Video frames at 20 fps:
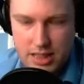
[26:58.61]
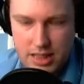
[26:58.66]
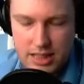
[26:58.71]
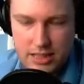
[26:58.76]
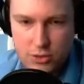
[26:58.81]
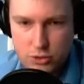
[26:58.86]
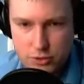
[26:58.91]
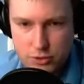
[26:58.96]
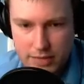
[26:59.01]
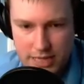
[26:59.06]

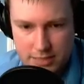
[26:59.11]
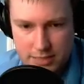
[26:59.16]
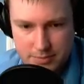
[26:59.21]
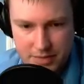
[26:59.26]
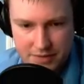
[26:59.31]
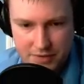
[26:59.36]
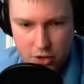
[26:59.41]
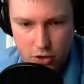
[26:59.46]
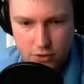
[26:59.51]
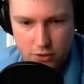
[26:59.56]
Also, I'll ask
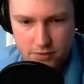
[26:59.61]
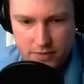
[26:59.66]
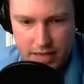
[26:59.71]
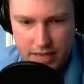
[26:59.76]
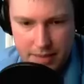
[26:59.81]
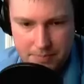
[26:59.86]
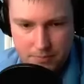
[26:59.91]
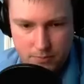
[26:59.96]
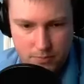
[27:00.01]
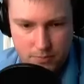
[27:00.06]
them to
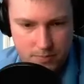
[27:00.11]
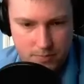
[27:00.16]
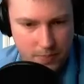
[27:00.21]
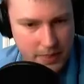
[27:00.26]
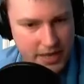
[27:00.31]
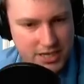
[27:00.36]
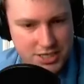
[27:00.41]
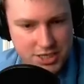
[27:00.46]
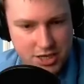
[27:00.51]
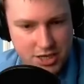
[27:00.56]
have
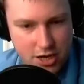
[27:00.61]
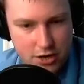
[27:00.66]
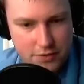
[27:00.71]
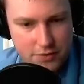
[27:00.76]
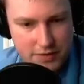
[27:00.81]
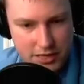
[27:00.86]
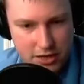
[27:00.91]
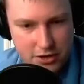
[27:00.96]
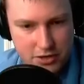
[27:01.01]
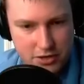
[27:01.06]
engine
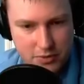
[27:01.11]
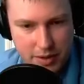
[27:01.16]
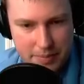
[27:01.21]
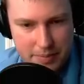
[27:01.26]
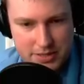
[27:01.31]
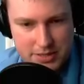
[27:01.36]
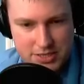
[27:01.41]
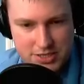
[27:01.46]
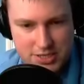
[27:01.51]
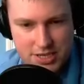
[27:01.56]
overloading
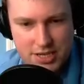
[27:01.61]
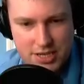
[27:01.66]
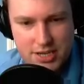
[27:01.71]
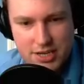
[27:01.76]
weapons